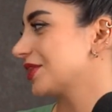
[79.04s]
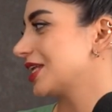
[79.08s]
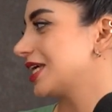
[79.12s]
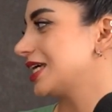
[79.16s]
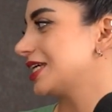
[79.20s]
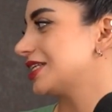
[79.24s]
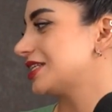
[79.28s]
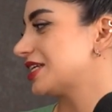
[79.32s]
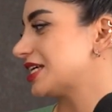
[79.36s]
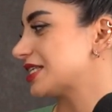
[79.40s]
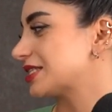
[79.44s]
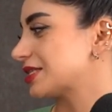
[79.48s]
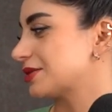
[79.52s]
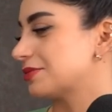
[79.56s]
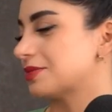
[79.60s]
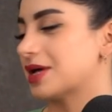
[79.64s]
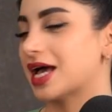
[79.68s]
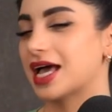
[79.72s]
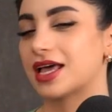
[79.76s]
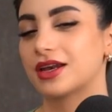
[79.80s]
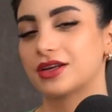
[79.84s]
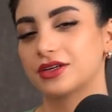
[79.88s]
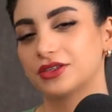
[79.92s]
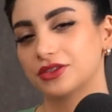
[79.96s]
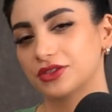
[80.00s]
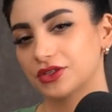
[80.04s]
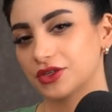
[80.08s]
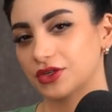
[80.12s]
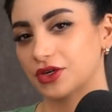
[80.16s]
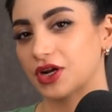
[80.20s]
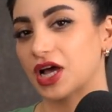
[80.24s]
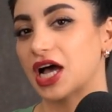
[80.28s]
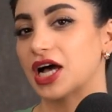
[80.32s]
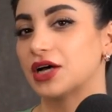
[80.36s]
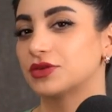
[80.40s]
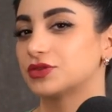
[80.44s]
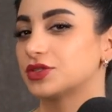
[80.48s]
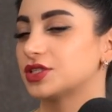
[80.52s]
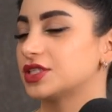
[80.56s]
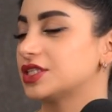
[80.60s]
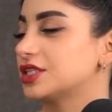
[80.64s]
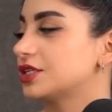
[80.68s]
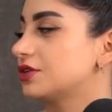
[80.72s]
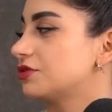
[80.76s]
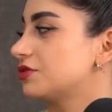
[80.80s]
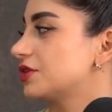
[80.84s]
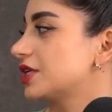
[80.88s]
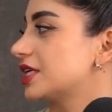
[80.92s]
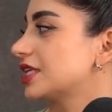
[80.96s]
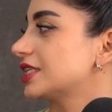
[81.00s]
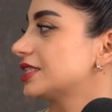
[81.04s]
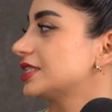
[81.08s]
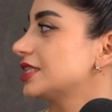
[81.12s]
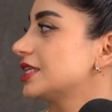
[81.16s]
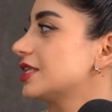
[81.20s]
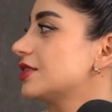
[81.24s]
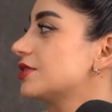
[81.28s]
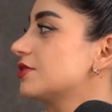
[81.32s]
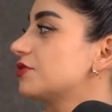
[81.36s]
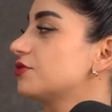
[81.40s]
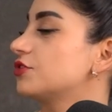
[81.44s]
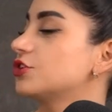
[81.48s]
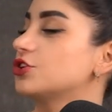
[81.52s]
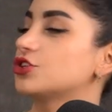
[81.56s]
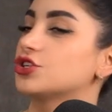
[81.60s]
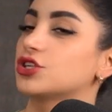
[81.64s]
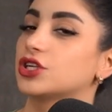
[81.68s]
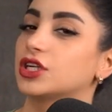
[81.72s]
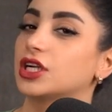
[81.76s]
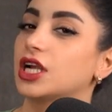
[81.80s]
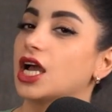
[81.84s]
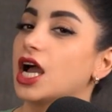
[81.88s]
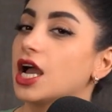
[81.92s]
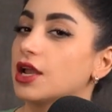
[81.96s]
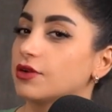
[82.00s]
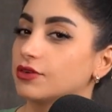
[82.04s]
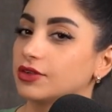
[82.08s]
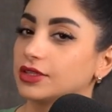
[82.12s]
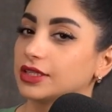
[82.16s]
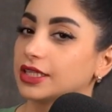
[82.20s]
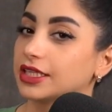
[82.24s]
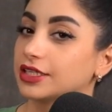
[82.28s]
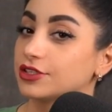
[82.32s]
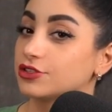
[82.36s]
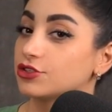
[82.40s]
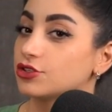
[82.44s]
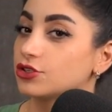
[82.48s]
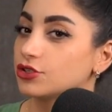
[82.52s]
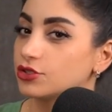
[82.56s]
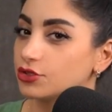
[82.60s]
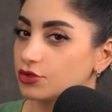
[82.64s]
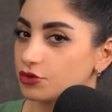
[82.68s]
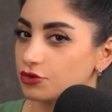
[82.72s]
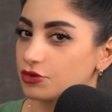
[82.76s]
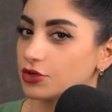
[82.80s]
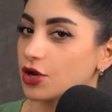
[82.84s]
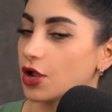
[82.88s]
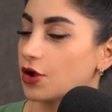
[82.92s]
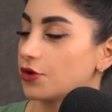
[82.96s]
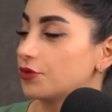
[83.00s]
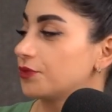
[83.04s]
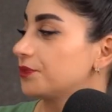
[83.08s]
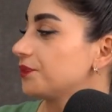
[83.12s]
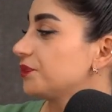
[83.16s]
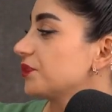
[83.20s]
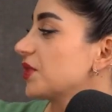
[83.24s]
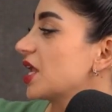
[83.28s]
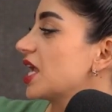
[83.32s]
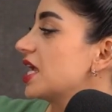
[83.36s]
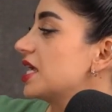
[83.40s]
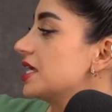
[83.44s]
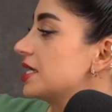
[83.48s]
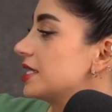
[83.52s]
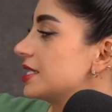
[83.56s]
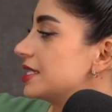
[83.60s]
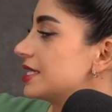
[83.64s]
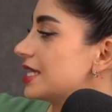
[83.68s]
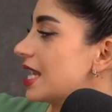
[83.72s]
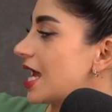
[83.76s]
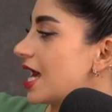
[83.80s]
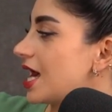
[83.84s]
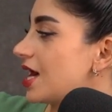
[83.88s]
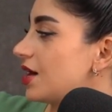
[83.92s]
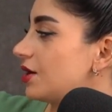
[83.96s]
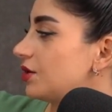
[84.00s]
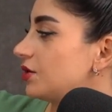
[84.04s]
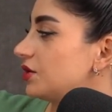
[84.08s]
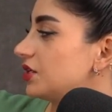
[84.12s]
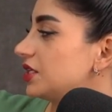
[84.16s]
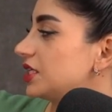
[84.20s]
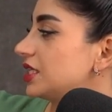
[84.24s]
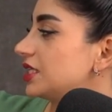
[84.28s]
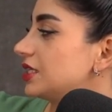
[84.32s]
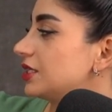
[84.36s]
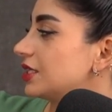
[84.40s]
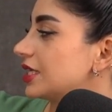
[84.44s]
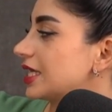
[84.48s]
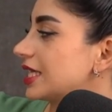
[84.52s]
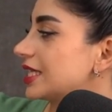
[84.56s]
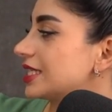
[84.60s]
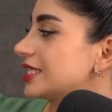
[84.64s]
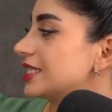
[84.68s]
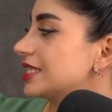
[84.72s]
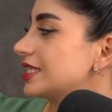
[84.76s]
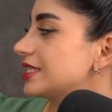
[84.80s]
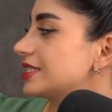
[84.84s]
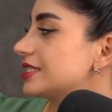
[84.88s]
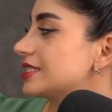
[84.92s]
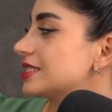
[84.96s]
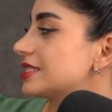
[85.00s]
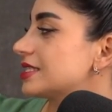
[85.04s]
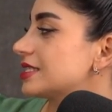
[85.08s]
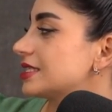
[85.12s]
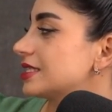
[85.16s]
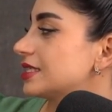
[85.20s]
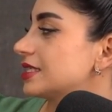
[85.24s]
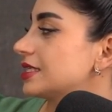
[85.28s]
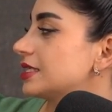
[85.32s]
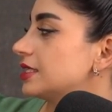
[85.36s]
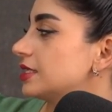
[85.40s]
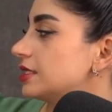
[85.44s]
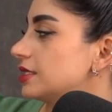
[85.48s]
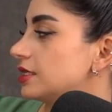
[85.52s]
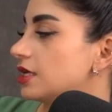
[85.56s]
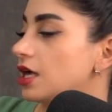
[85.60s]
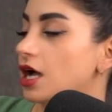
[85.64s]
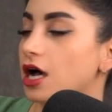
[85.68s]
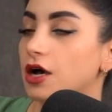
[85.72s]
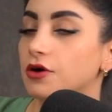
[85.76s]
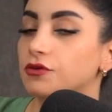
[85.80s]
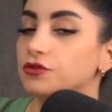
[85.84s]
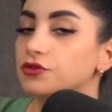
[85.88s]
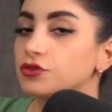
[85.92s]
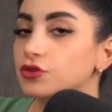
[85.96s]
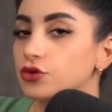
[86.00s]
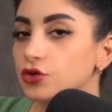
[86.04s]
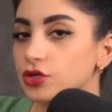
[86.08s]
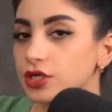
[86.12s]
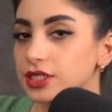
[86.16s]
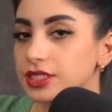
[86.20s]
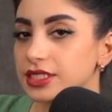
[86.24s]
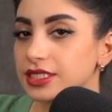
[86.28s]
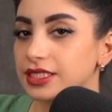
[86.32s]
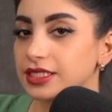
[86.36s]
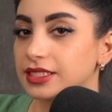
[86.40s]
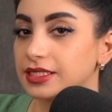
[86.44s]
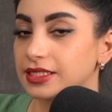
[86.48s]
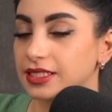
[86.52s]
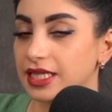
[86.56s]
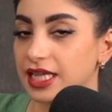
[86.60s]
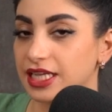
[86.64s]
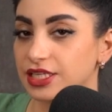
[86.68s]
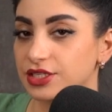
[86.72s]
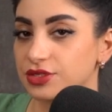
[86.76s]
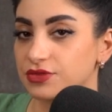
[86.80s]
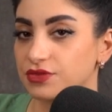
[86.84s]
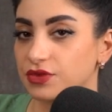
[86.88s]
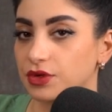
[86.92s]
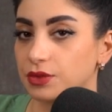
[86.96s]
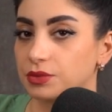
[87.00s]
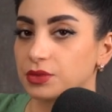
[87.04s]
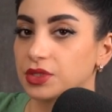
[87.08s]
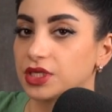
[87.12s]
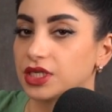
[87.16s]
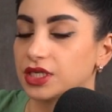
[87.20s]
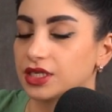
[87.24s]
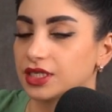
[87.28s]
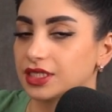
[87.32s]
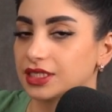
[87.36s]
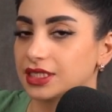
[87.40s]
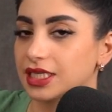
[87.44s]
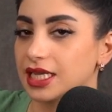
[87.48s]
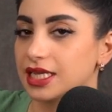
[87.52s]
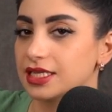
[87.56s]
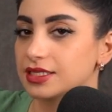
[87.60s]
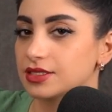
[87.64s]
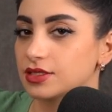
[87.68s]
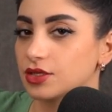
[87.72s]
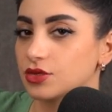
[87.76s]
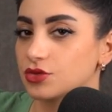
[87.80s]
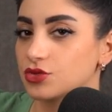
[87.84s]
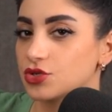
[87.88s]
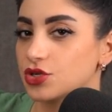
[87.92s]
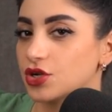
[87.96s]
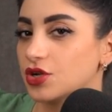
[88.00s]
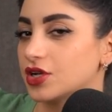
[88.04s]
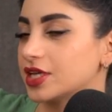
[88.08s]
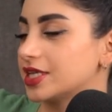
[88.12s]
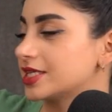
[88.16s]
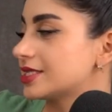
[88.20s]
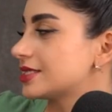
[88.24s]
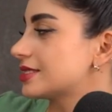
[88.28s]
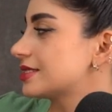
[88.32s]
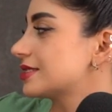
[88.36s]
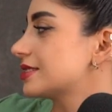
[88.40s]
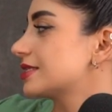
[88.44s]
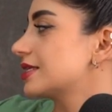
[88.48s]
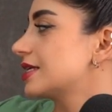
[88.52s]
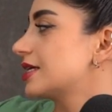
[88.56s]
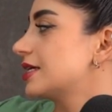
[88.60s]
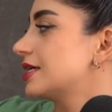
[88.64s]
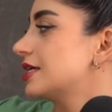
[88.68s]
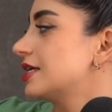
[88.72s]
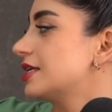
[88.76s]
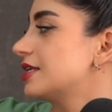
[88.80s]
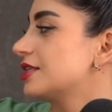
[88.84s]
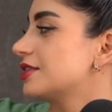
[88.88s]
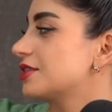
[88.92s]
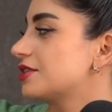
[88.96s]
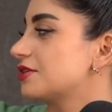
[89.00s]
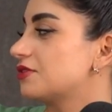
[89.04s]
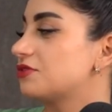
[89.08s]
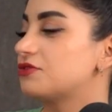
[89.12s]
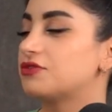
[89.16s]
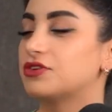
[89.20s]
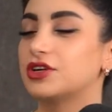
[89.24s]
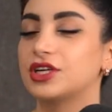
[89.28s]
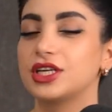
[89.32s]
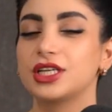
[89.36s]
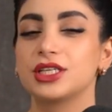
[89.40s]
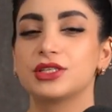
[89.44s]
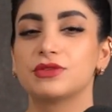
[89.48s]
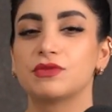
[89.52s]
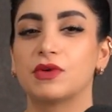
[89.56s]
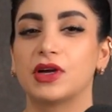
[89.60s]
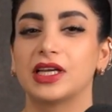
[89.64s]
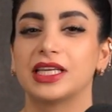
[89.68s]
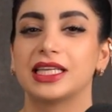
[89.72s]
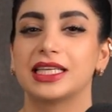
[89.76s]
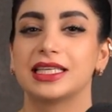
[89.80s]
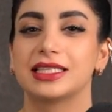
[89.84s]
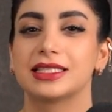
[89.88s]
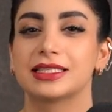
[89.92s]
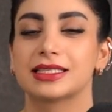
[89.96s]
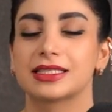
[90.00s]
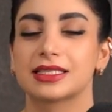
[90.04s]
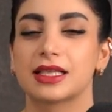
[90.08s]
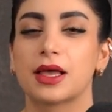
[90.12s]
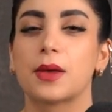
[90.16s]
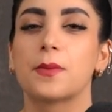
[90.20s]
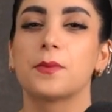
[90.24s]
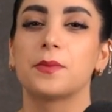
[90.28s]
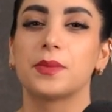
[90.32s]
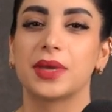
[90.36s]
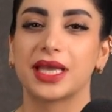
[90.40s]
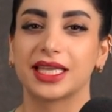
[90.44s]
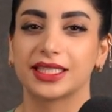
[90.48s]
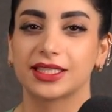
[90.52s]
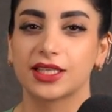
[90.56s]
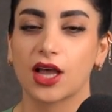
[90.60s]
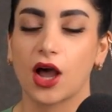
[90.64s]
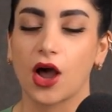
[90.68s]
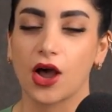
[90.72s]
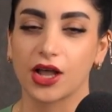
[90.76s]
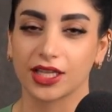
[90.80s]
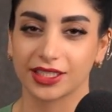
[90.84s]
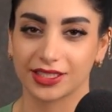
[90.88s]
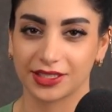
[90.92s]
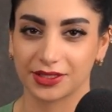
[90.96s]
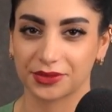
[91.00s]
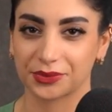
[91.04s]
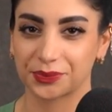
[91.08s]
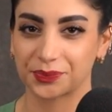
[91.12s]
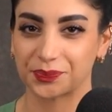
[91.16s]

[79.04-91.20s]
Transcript: It doesn't matter, you know how to deal with it in the future. I will let you know. Now, look at it. Of course it's attached from here. It has no choice. The first one is medad.